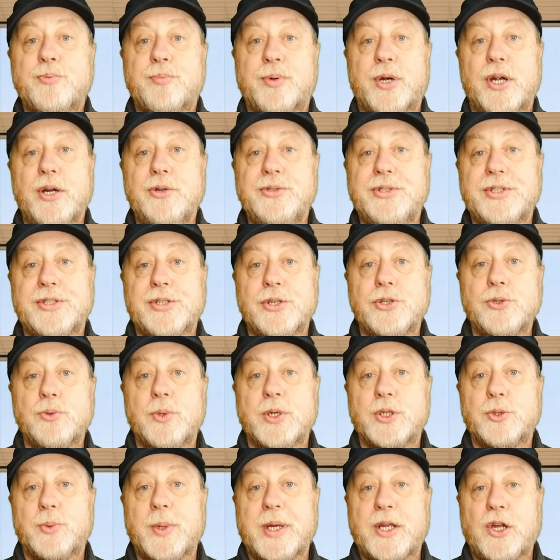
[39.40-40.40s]
processors,
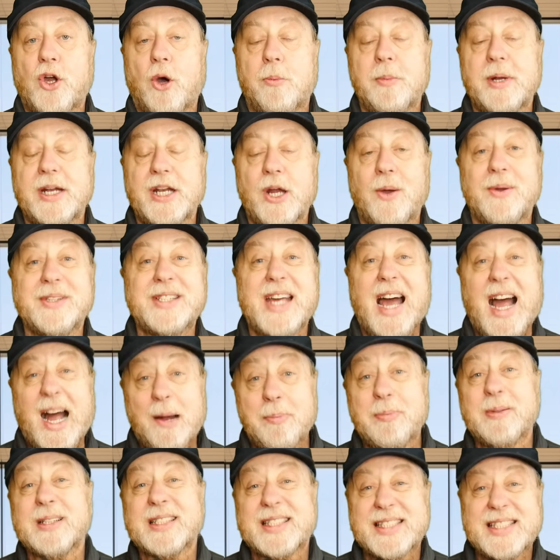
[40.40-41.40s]
which we commonly know as
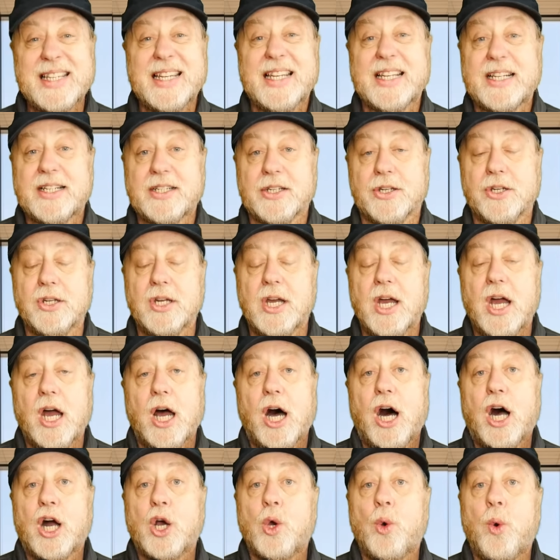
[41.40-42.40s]
Apple Silicon,
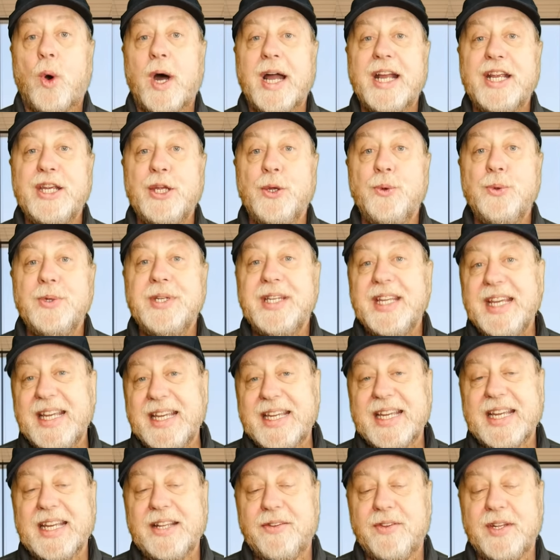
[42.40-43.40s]
are quite
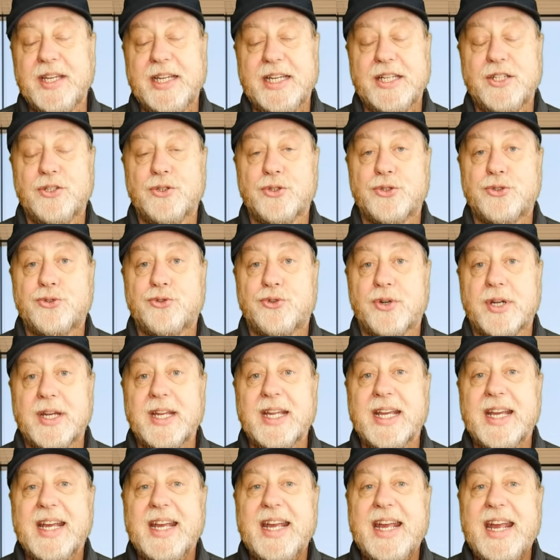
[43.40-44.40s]
unique in the
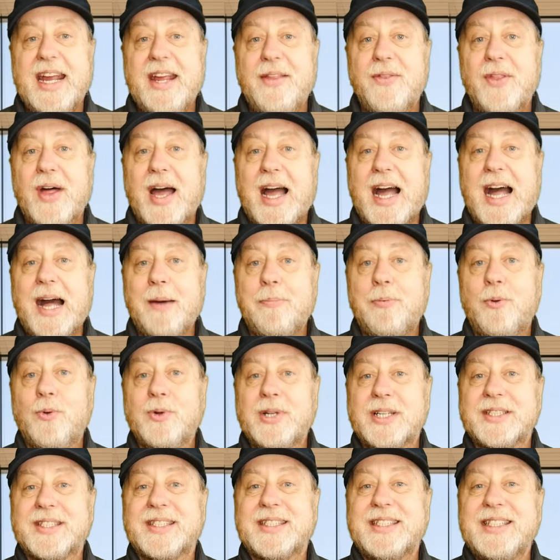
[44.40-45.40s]
industry in that Apple
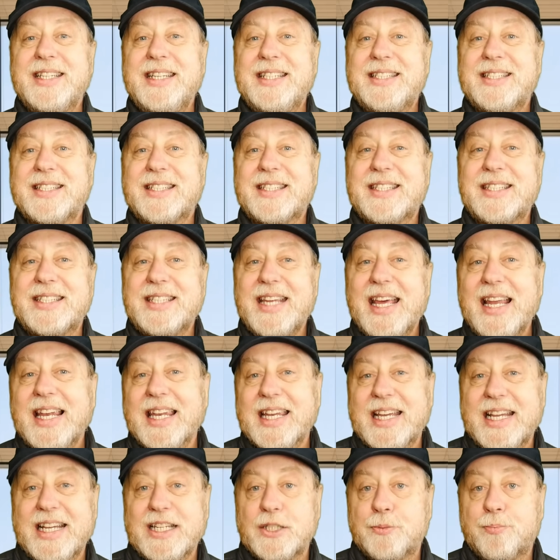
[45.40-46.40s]
doesn't need to
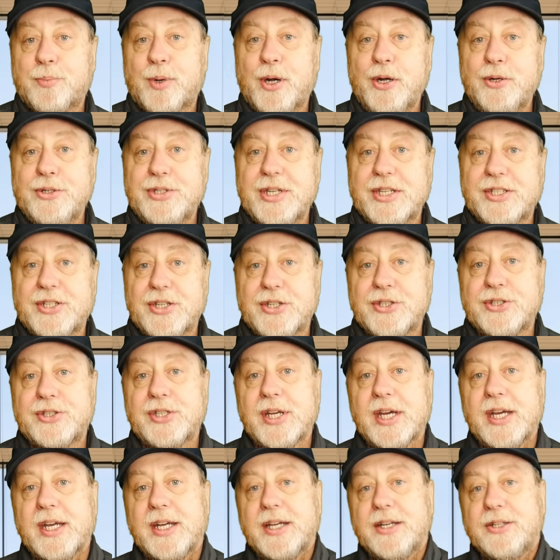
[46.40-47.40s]
sell its processors
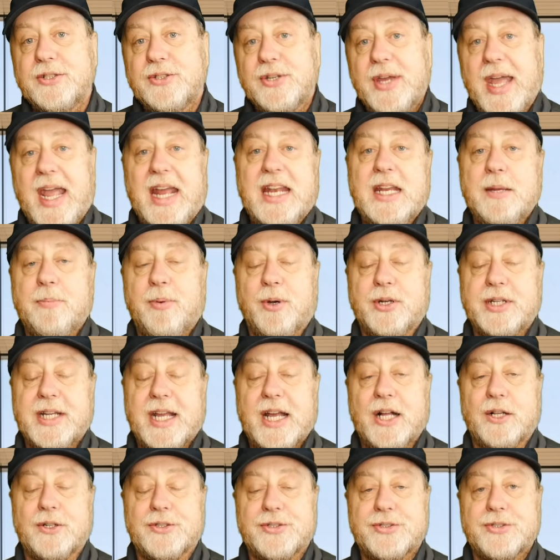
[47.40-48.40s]
to anybody
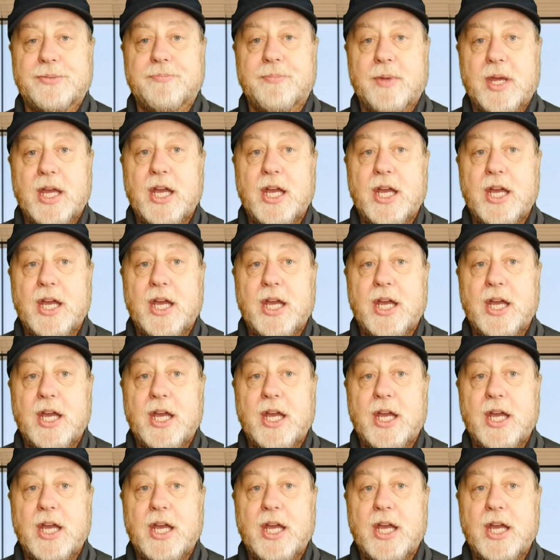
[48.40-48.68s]
else.